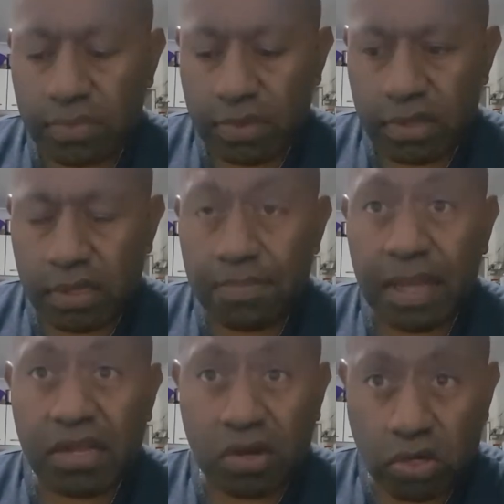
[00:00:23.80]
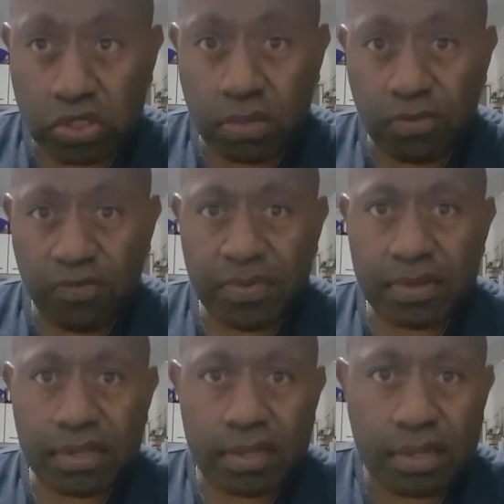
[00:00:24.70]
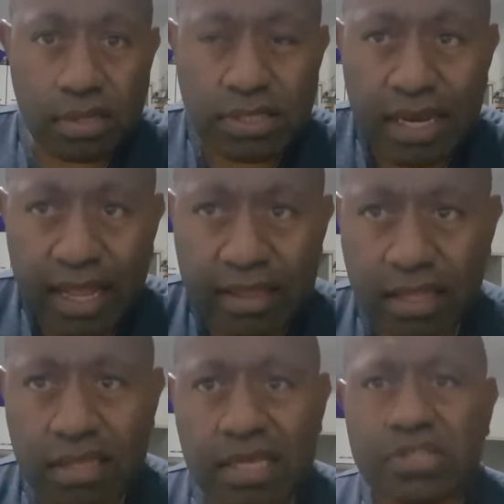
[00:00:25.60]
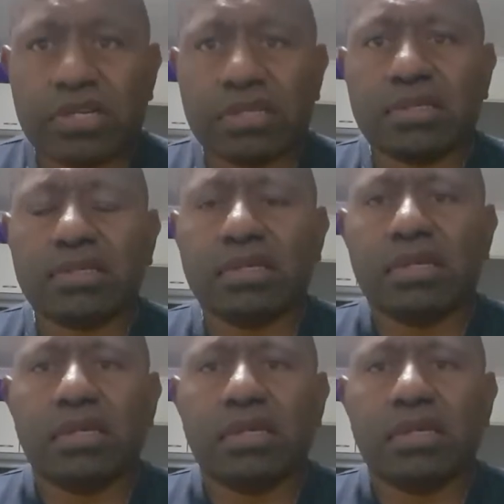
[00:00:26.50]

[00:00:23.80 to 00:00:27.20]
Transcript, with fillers: the Pentecostal movement because I like the teachings.